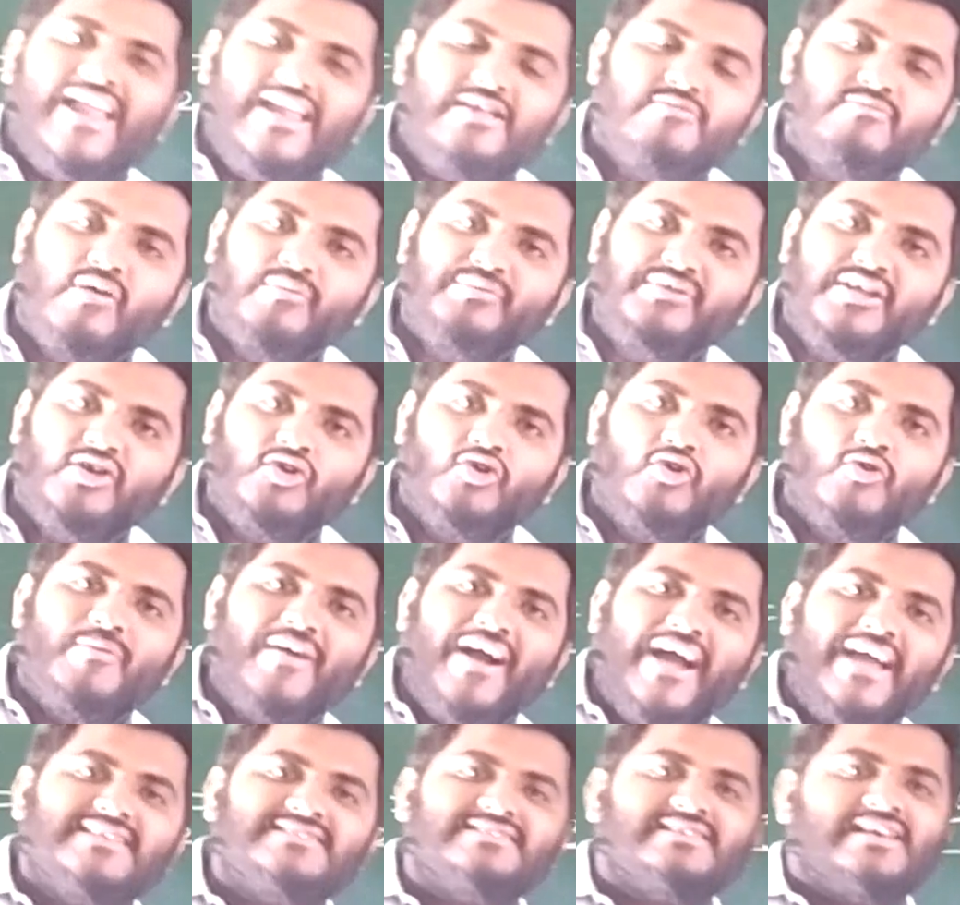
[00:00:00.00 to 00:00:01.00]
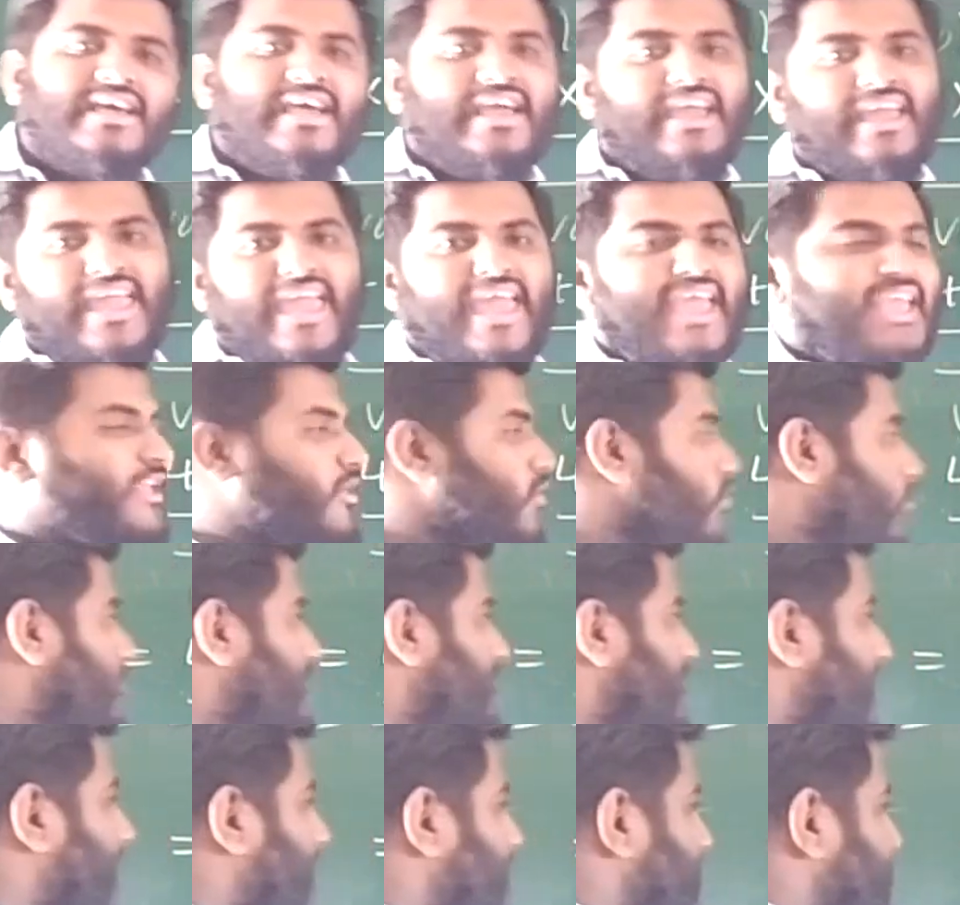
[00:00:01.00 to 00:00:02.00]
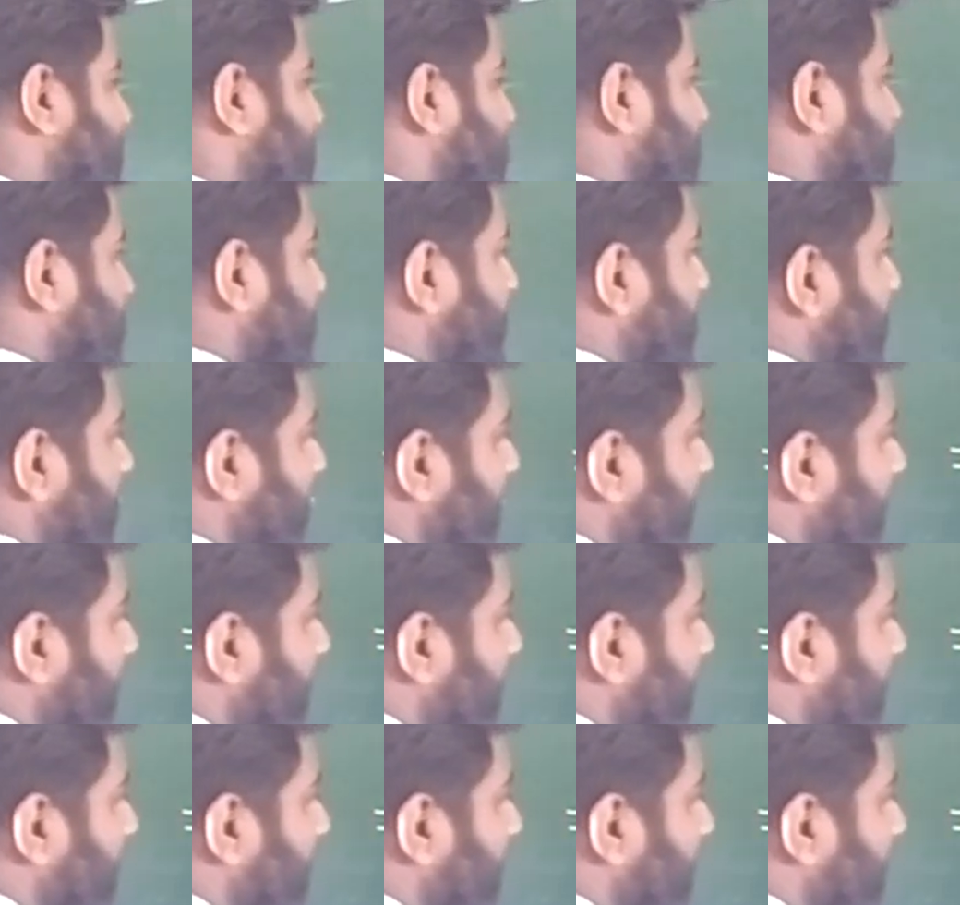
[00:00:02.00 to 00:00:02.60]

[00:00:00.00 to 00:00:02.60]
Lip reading: volume of the cube, guys? A cube. Yes.